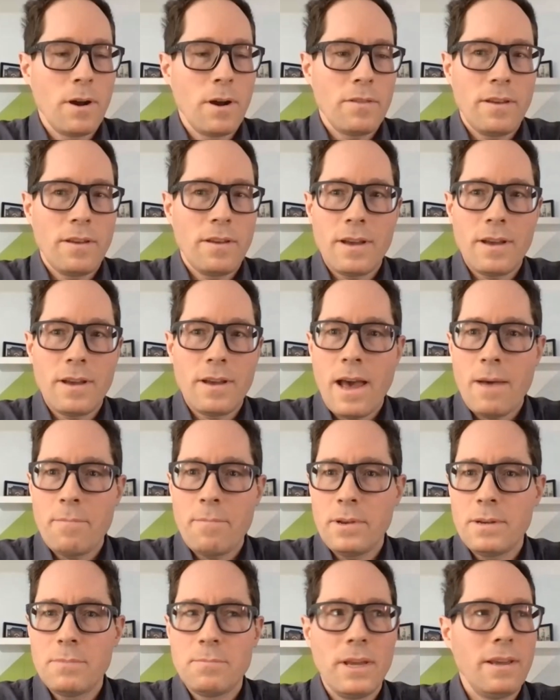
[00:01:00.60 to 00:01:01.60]
Martha.
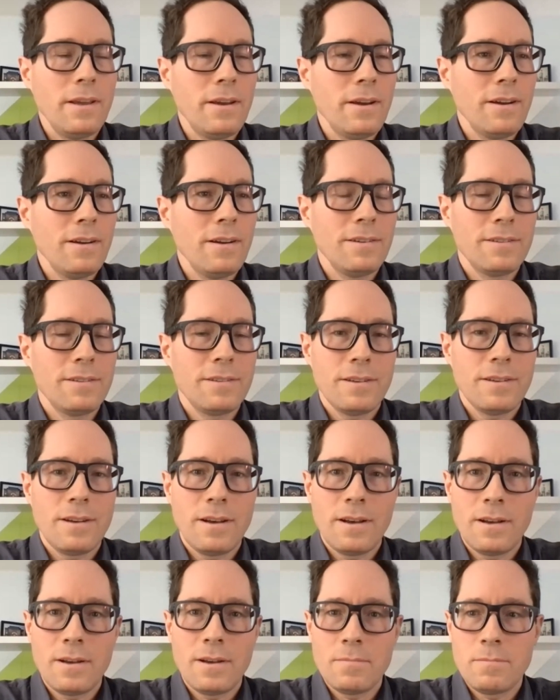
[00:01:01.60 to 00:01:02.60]
Happy to be here. I'm